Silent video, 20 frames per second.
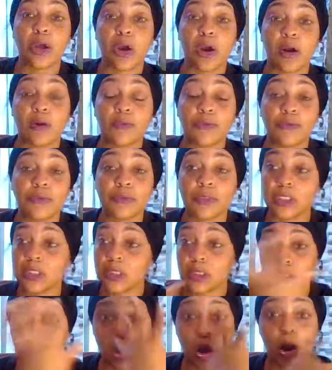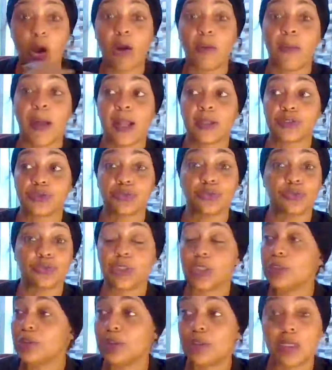off. This is all my
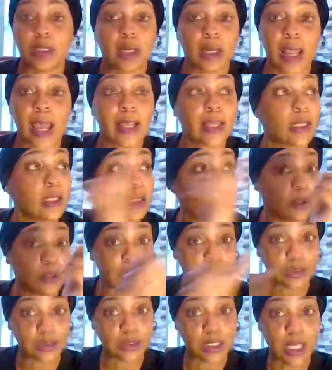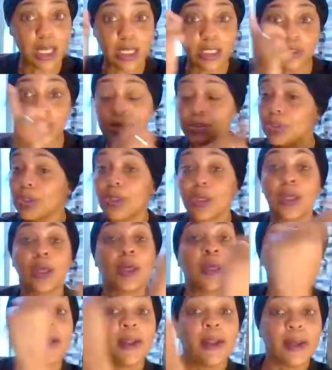truth. Either you like it or you stage
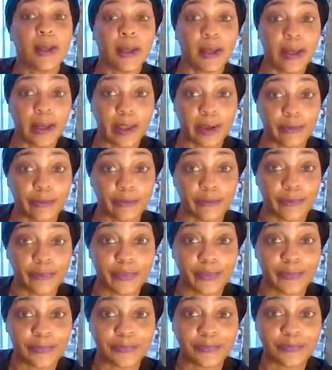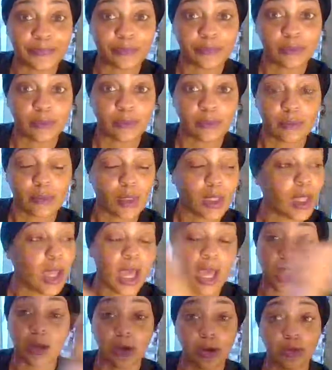left.
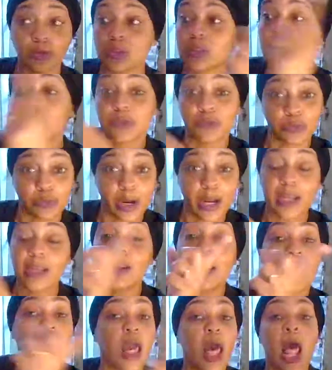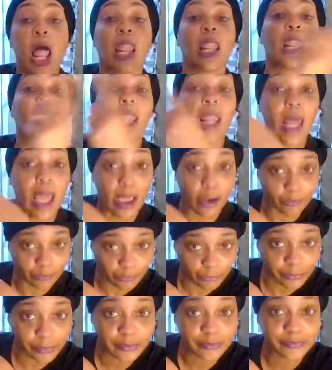I know this is right,
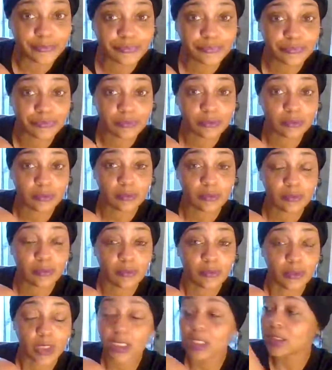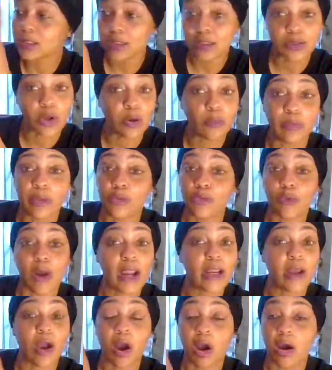left. Because it's going to be
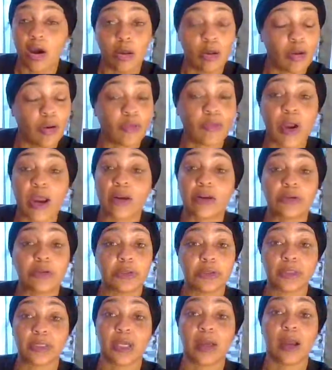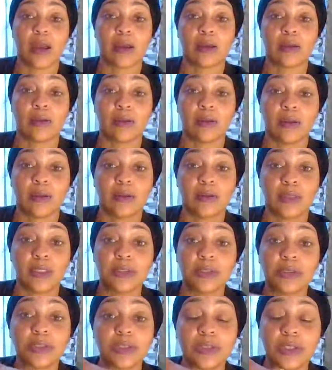right all on, right on your side.
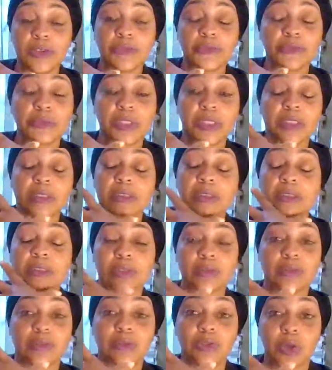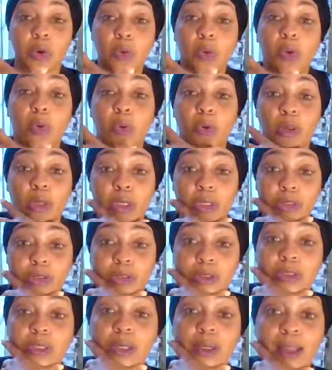These are the different things that's going on
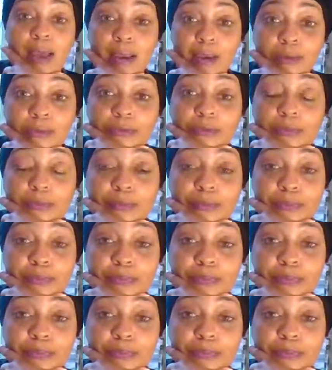into your life.